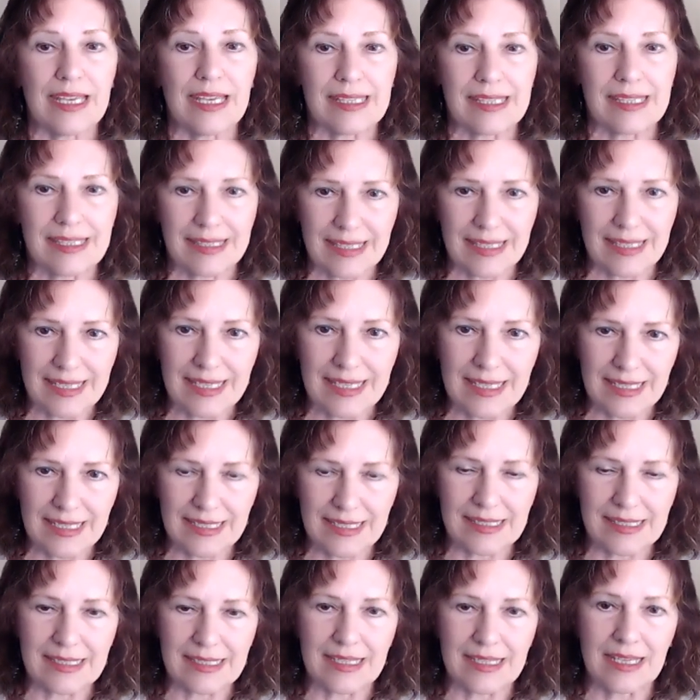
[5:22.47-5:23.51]

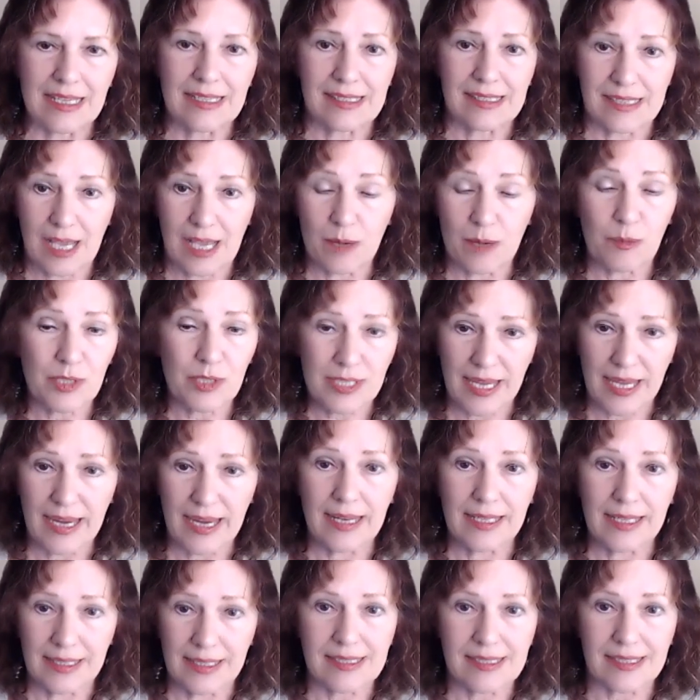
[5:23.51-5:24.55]
seized
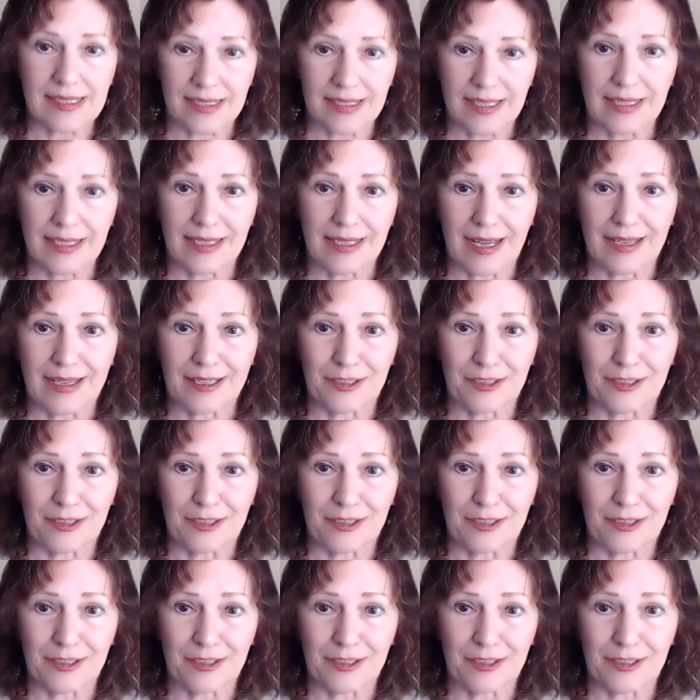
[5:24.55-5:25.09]
simultaneously,